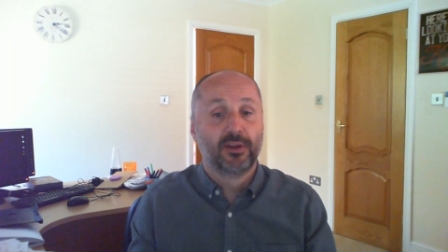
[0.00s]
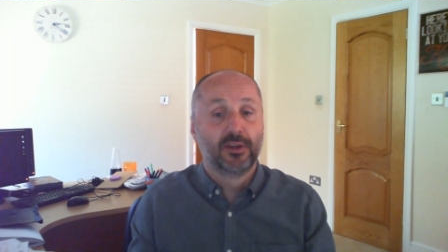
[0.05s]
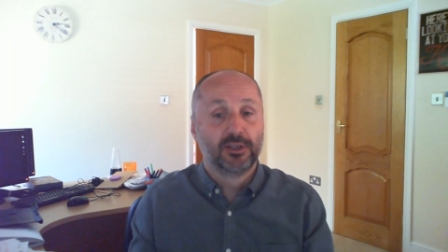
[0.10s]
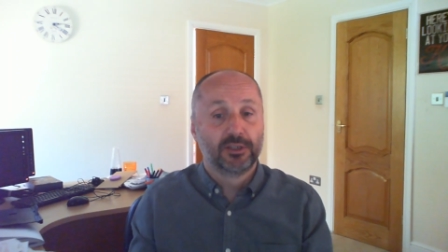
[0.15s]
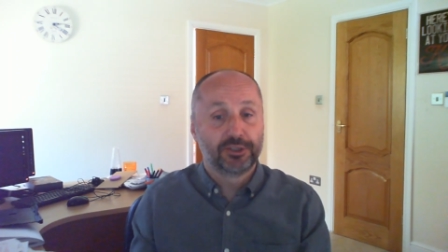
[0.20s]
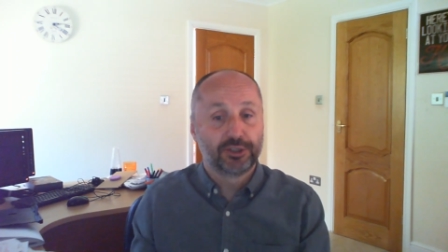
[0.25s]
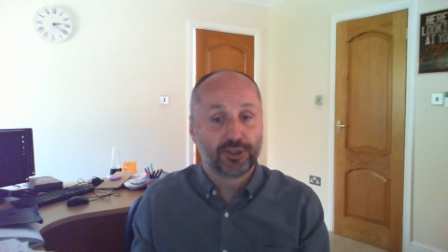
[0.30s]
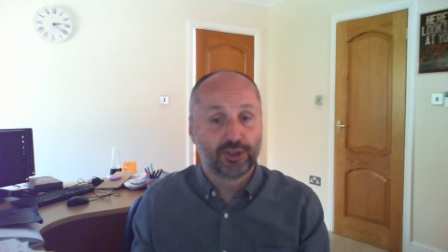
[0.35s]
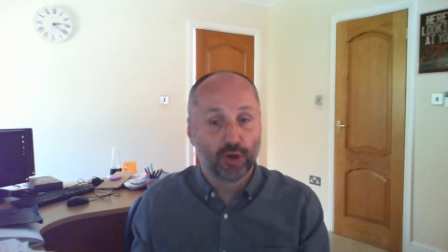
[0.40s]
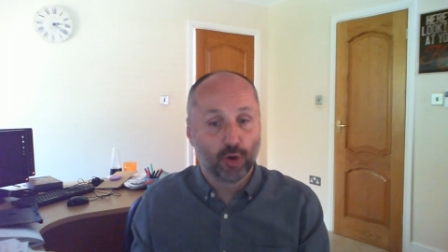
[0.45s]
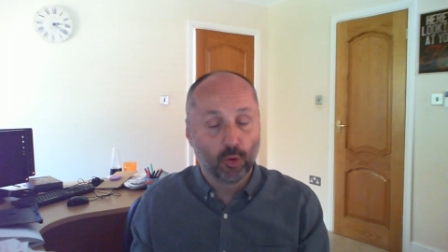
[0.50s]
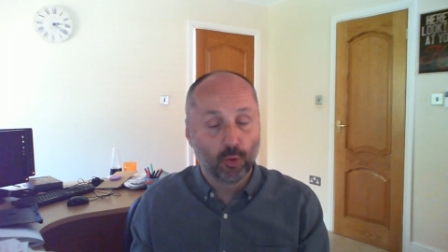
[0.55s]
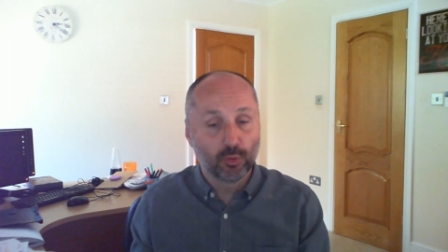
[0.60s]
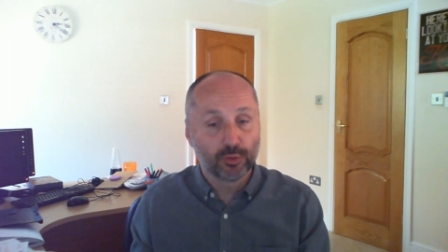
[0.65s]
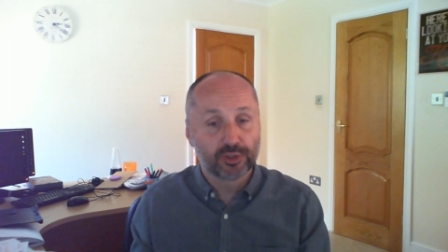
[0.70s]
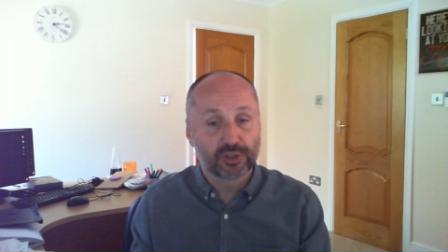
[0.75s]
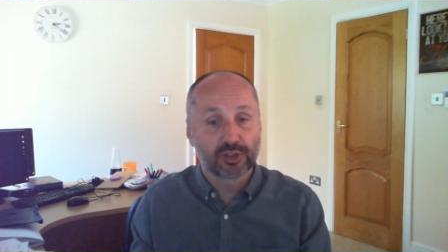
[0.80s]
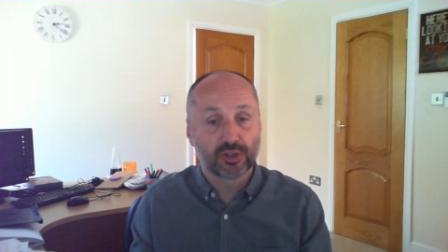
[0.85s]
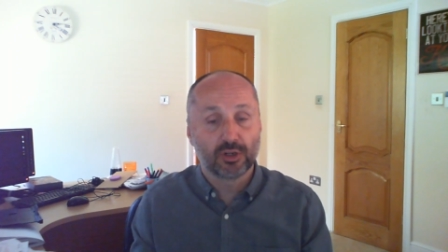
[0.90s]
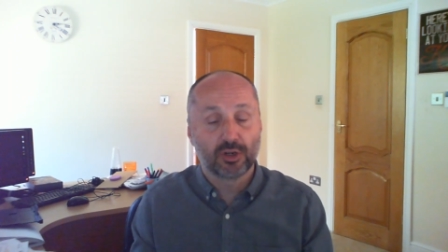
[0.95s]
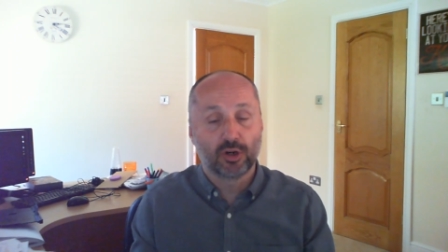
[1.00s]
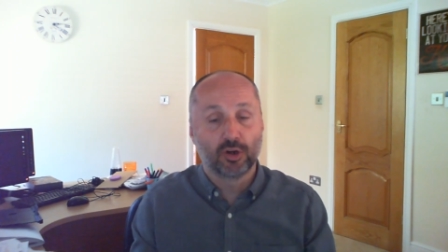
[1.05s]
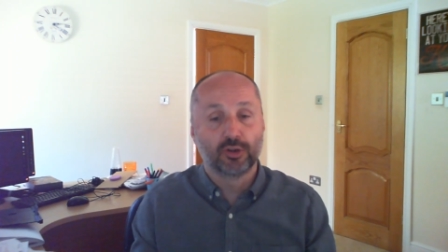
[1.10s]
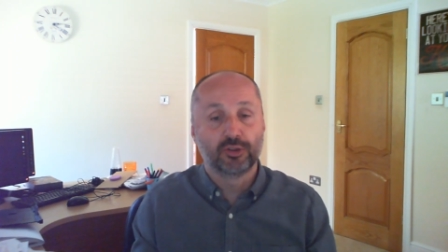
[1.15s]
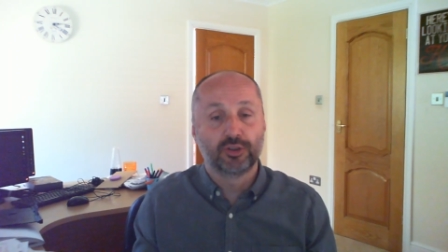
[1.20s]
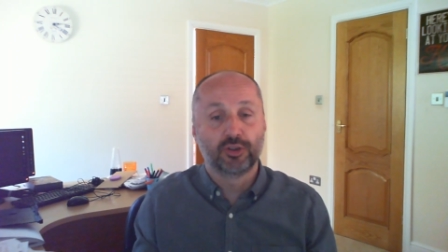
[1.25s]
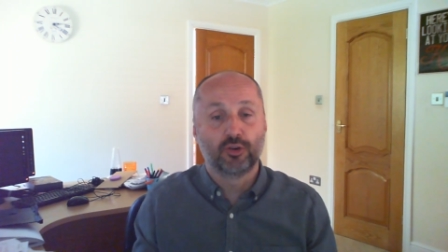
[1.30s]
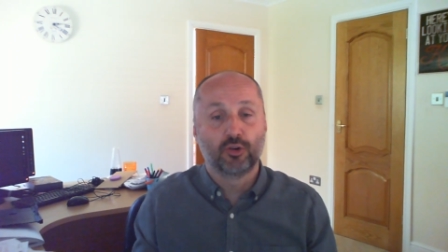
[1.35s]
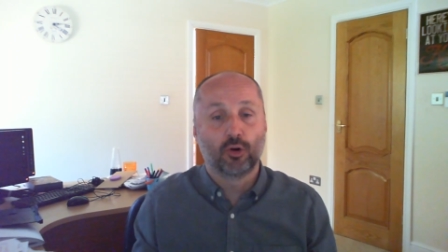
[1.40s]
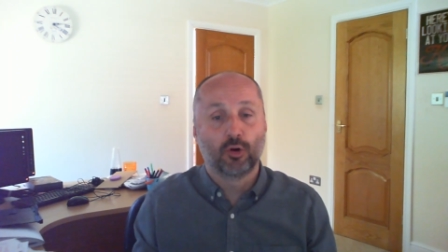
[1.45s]
short on
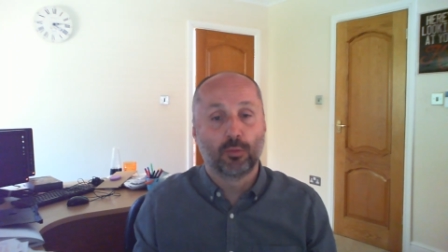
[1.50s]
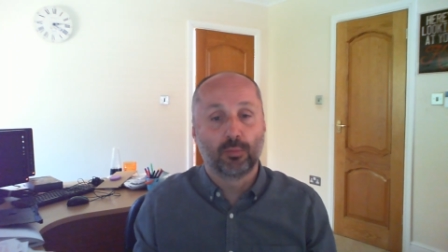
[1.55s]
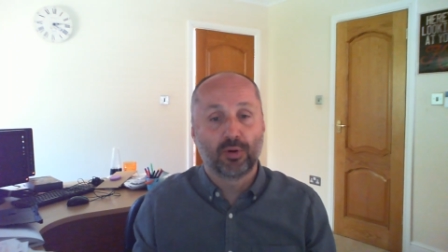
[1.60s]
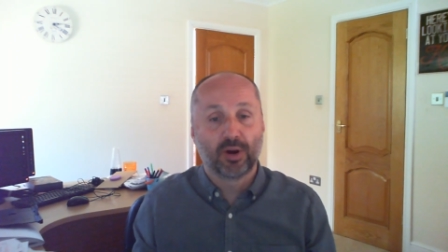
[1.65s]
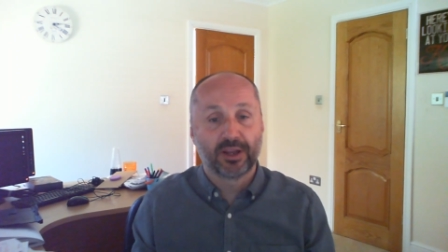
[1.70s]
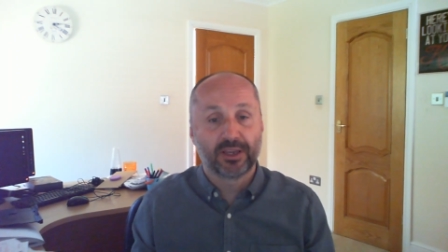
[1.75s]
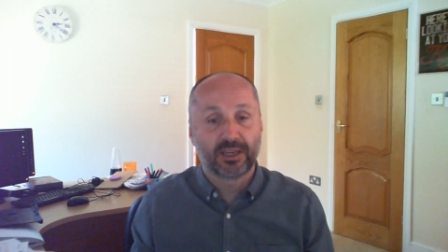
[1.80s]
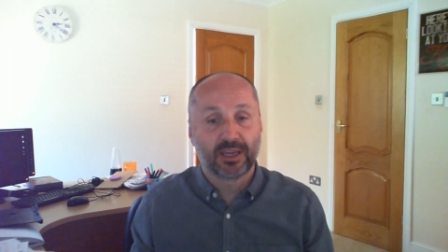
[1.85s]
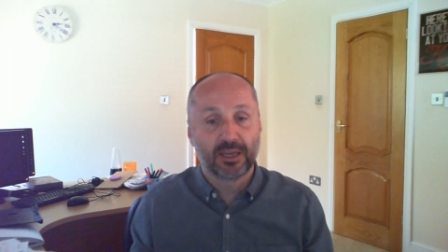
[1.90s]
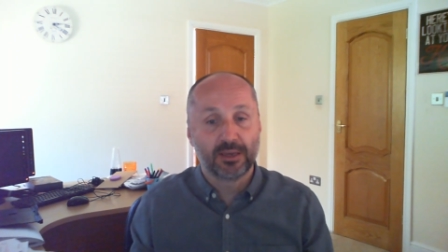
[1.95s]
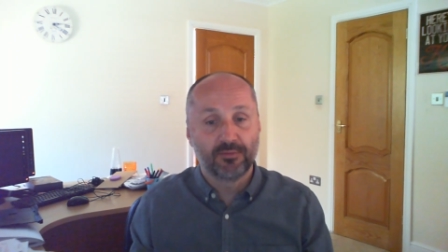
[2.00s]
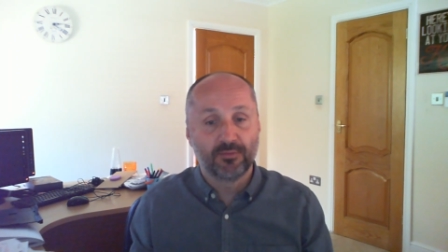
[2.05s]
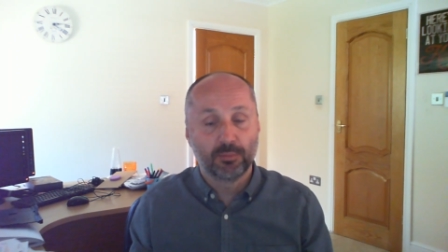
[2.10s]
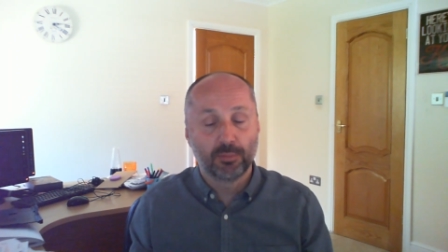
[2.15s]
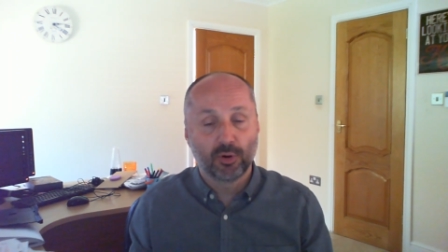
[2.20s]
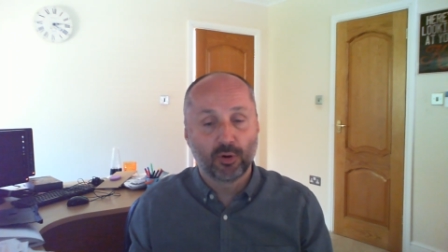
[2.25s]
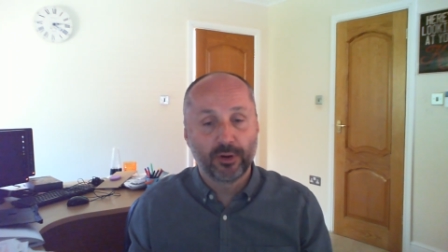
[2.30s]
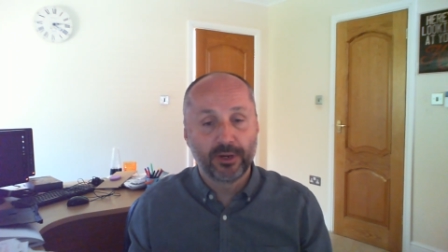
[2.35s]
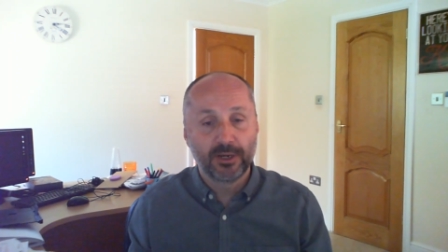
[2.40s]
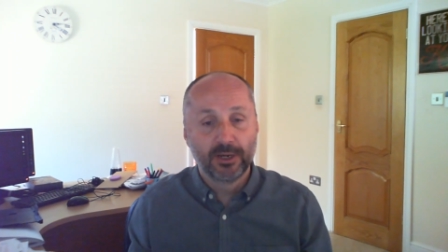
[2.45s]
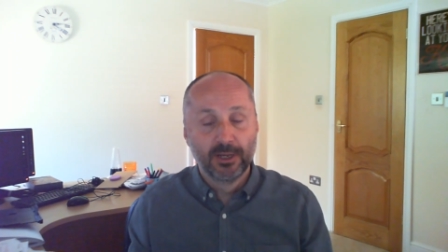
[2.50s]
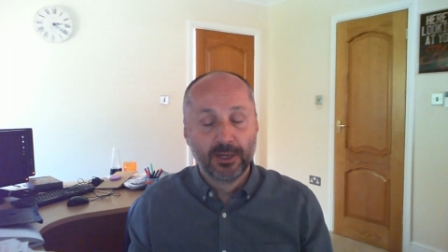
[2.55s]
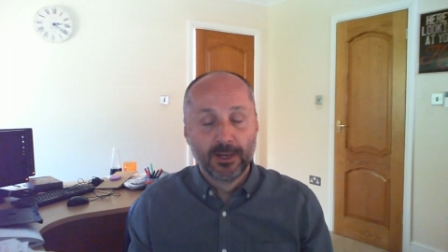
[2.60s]
your break-even point,